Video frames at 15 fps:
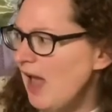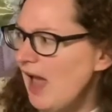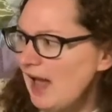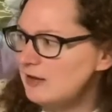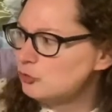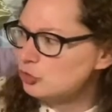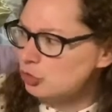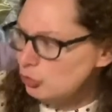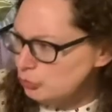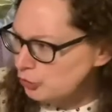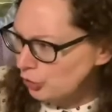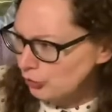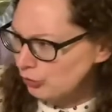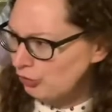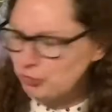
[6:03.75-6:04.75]
And two
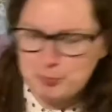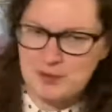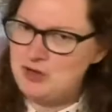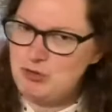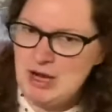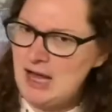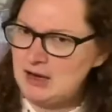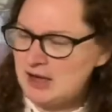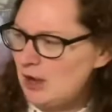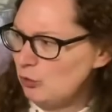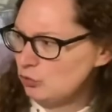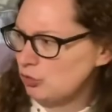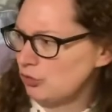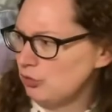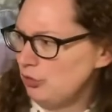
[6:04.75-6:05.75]
turtles, but you can't count
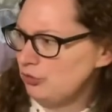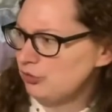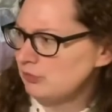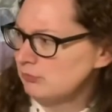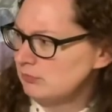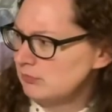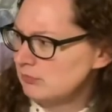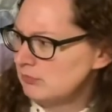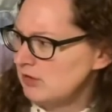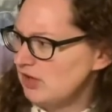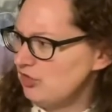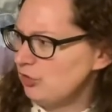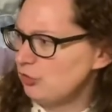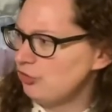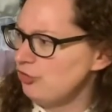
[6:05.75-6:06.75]
turtles.
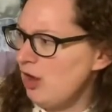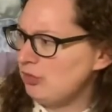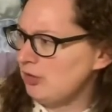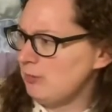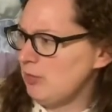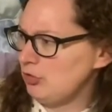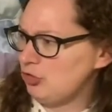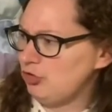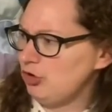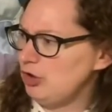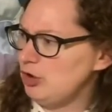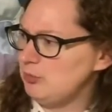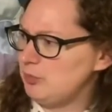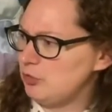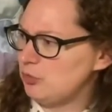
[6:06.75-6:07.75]
There's nothing much to
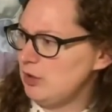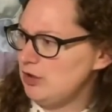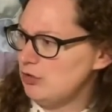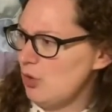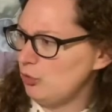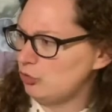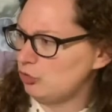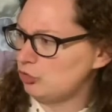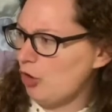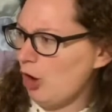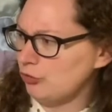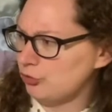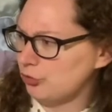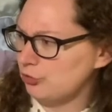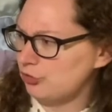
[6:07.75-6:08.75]
eat between those
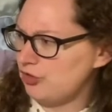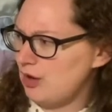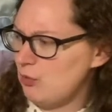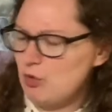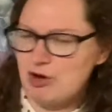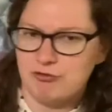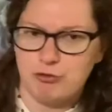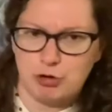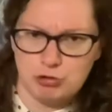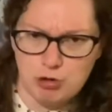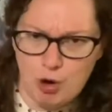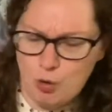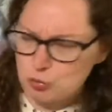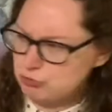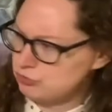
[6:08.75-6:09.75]
saucers they wear for
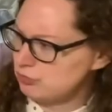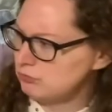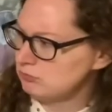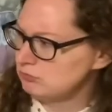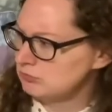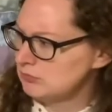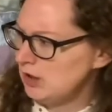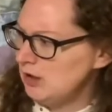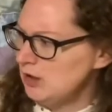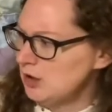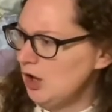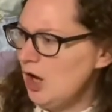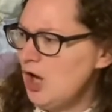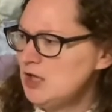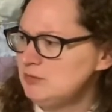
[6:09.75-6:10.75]
clothes.
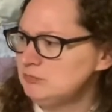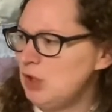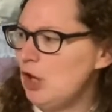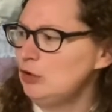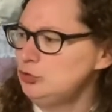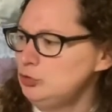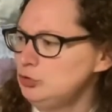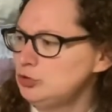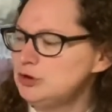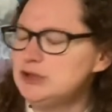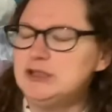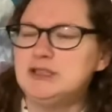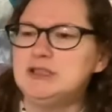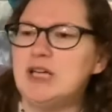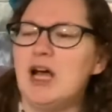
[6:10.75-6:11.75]
I'm
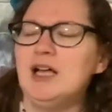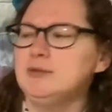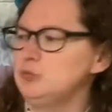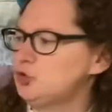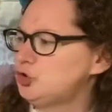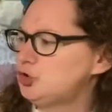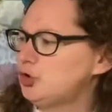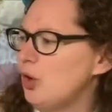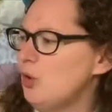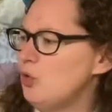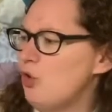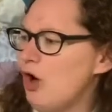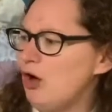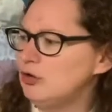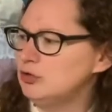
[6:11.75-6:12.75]
hungry. I'm so
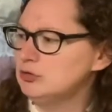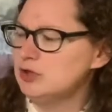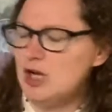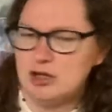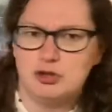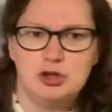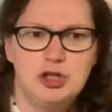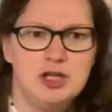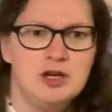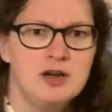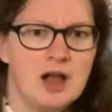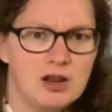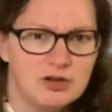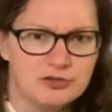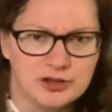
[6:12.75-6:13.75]
hungry I could eat an
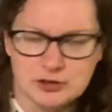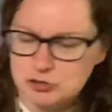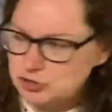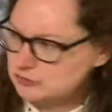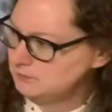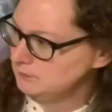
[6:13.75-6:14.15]
elephant.